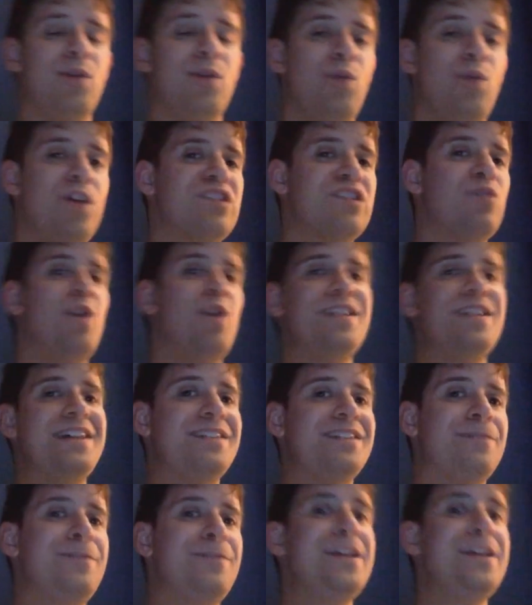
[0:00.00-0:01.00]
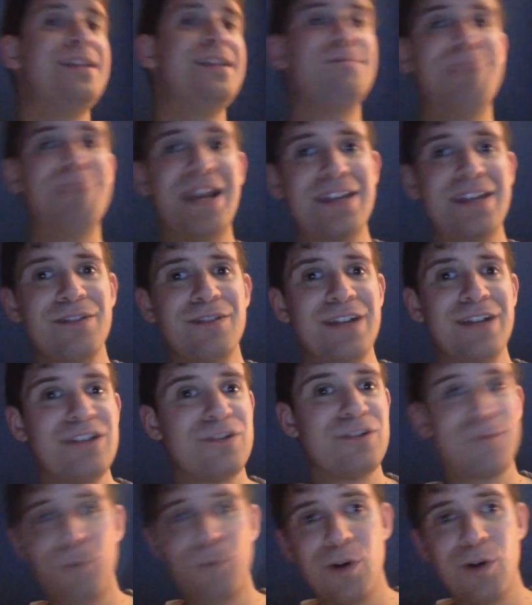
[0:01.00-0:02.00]
was the one that defeated Becky
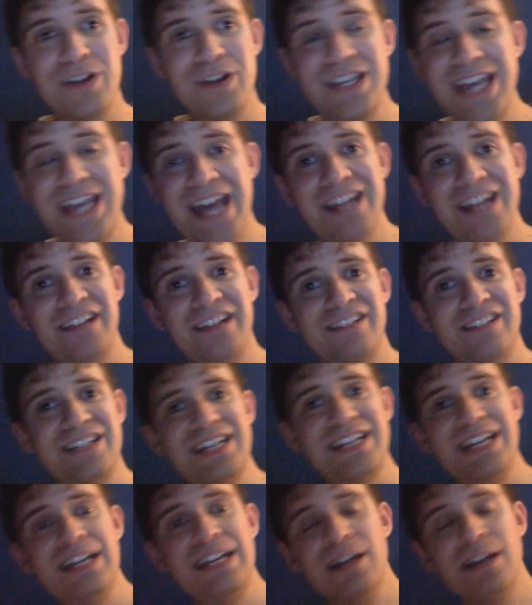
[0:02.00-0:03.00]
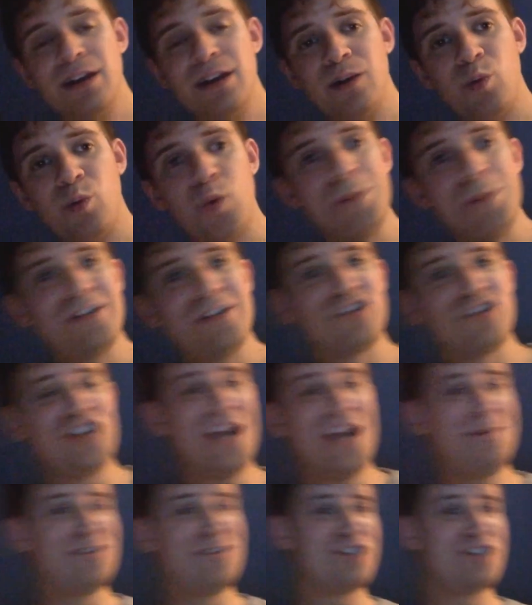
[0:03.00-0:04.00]
Lynch for the NXT Women's
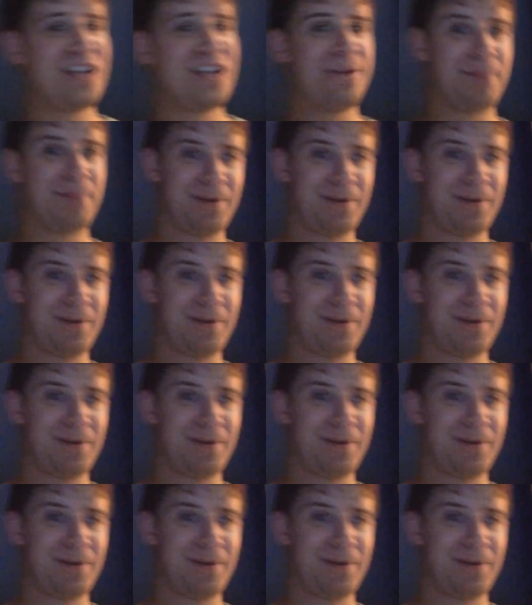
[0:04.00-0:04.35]
Championship.